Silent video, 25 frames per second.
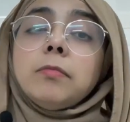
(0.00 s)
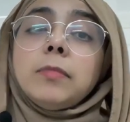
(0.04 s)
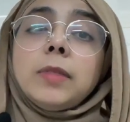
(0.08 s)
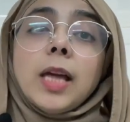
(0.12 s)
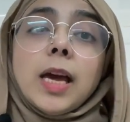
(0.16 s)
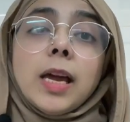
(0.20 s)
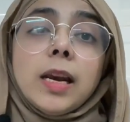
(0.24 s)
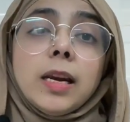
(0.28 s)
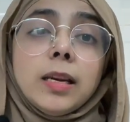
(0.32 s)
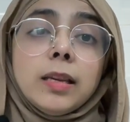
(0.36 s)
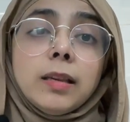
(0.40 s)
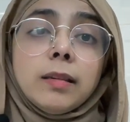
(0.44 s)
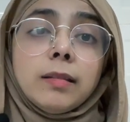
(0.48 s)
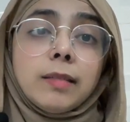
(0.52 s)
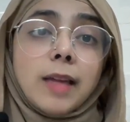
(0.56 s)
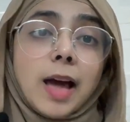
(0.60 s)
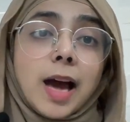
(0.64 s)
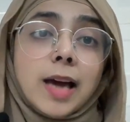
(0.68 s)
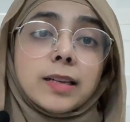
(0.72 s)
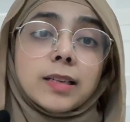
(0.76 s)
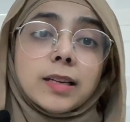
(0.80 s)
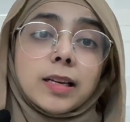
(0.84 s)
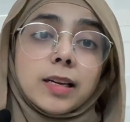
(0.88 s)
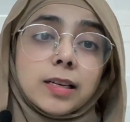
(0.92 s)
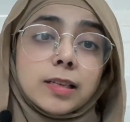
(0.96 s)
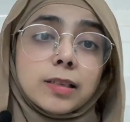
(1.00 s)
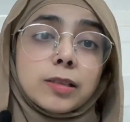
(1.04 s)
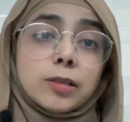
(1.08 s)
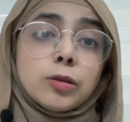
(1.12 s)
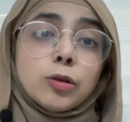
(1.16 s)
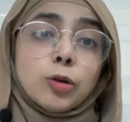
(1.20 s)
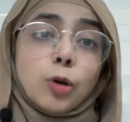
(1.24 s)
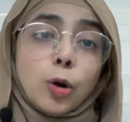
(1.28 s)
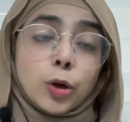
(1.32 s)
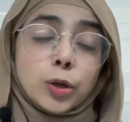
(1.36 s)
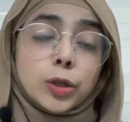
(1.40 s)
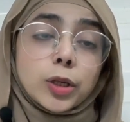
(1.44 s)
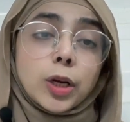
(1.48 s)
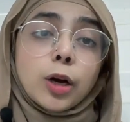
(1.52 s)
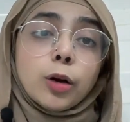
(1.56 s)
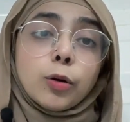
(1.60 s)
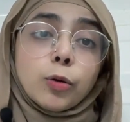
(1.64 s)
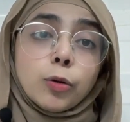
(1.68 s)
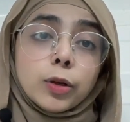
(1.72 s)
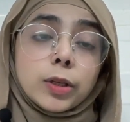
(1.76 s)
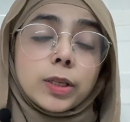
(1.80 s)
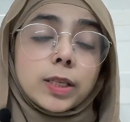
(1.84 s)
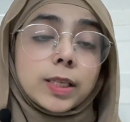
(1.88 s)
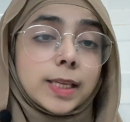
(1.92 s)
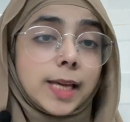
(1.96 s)
then that is not a
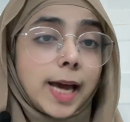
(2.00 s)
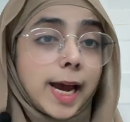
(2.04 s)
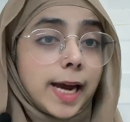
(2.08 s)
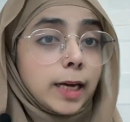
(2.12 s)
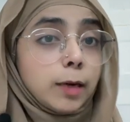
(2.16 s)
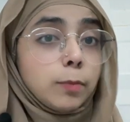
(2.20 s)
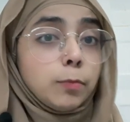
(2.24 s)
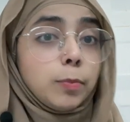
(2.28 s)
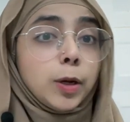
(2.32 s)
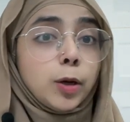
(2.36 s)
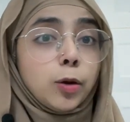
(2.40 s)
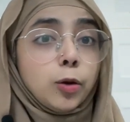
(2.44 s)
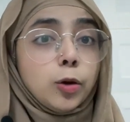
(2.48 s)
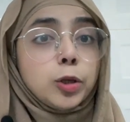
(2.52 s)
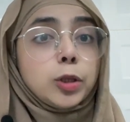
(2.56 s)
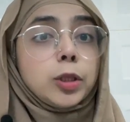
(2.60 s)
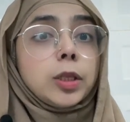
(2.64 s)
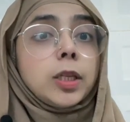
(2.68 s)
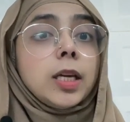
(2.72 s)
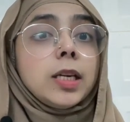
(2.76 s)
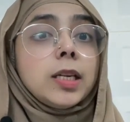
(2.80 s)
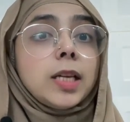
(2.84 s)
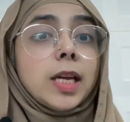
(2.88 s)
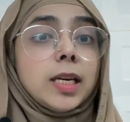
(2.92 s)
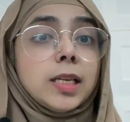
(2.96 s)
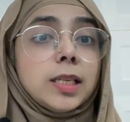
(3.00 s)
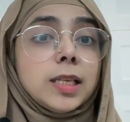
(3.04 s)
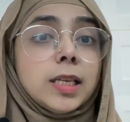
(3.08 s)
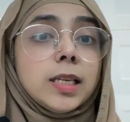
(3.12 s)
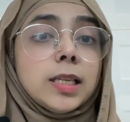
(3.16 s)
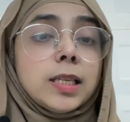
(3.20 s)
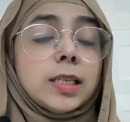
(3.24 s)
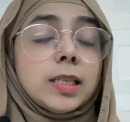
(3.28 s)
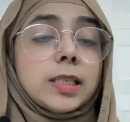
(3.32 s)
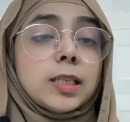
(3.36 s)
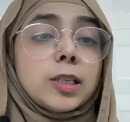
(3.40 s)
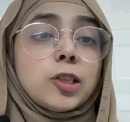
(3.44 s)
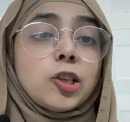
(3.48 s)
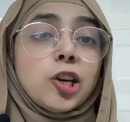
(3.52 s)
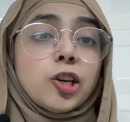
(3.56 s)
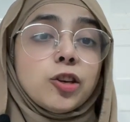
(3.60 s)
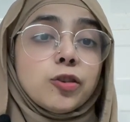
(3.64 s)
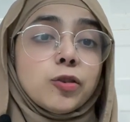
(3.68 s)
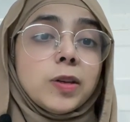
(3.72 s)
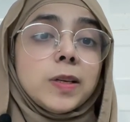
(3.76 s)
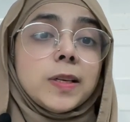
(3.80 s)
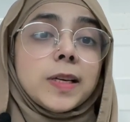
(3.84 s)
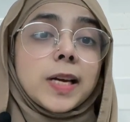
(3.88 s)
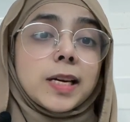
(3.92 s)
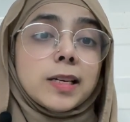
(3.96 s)
good sign, because the dentist,
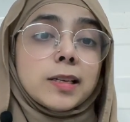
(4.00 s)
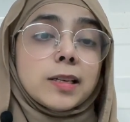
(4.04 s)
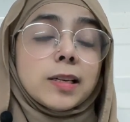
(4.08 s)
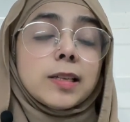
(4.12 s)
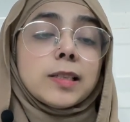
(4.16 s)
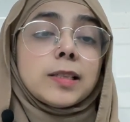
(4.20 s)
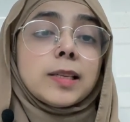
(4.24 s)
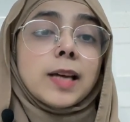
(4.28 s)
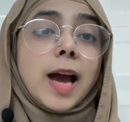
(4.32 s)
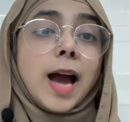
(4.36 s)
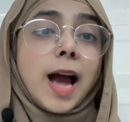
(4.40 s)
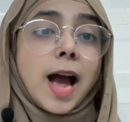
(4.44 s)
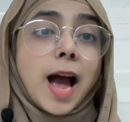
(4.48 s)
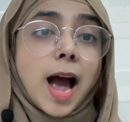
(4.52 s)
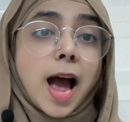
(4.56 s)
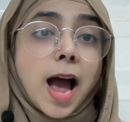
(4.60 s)
general dentist,